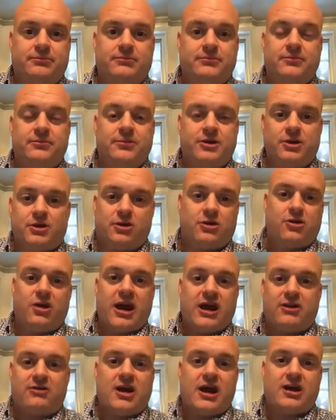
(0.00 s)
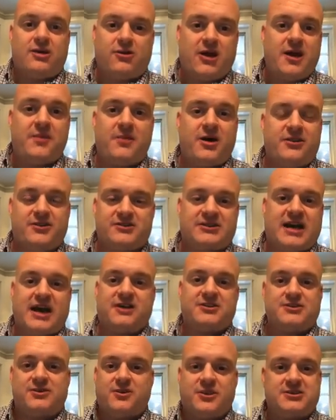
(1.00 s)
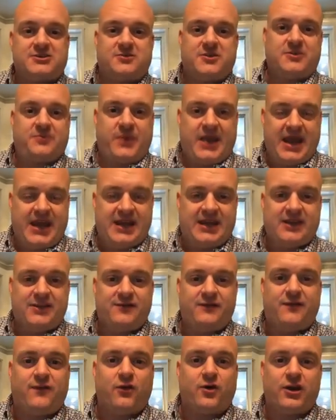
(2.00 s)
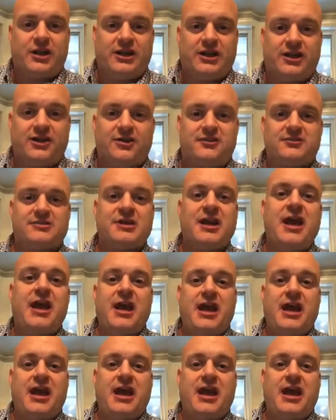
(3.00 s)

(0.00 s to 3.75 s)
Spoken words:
your great-great-grandmother's house who hasn't been painted in 40 years,